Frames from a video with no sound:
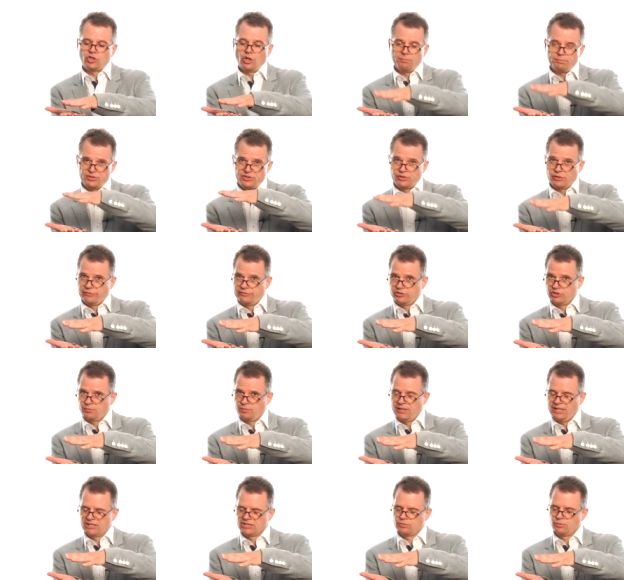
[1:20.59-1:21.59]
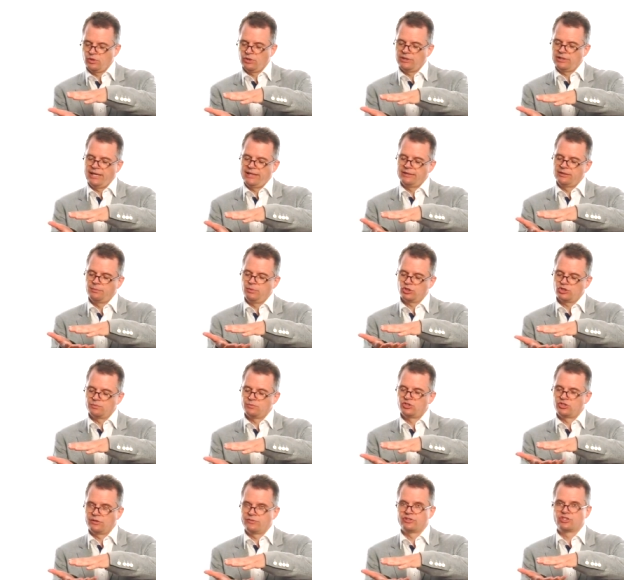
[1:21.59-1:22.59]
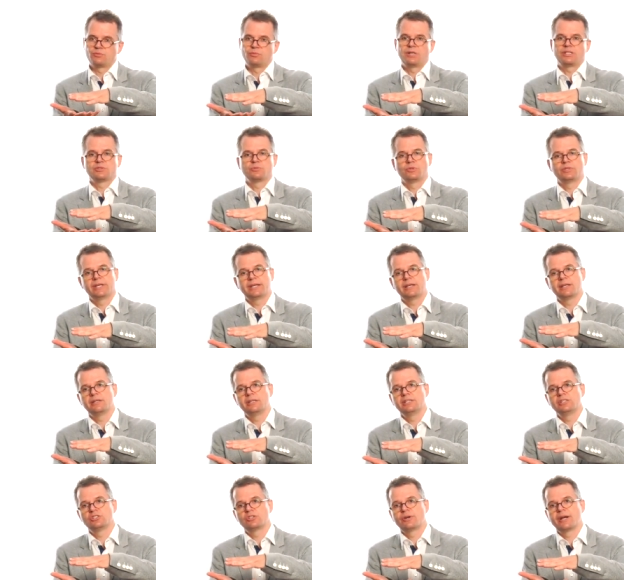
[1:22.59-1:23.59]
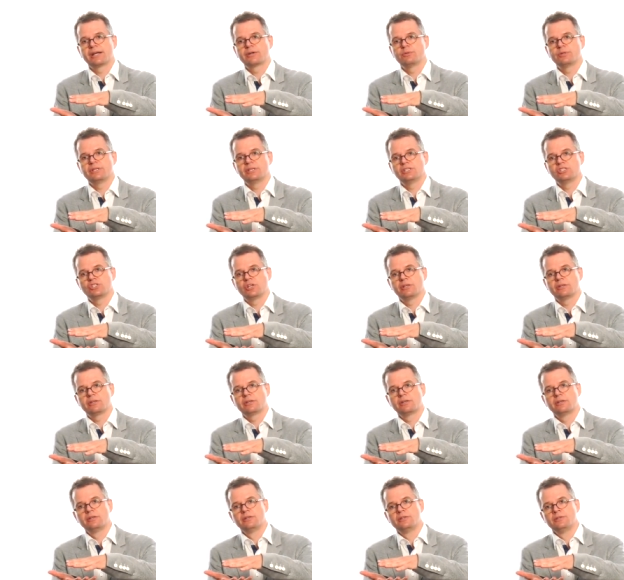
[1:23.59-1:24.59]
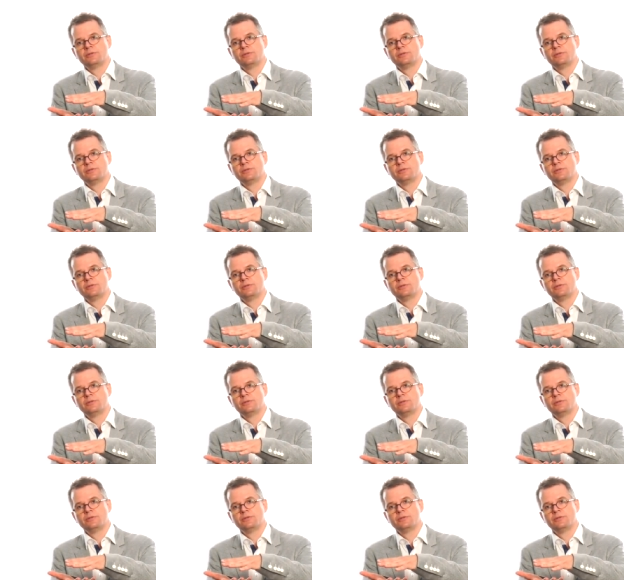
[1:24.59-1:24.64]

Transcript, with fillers: top surface plasmon and the bottom surface plasmon, they can interact with each other.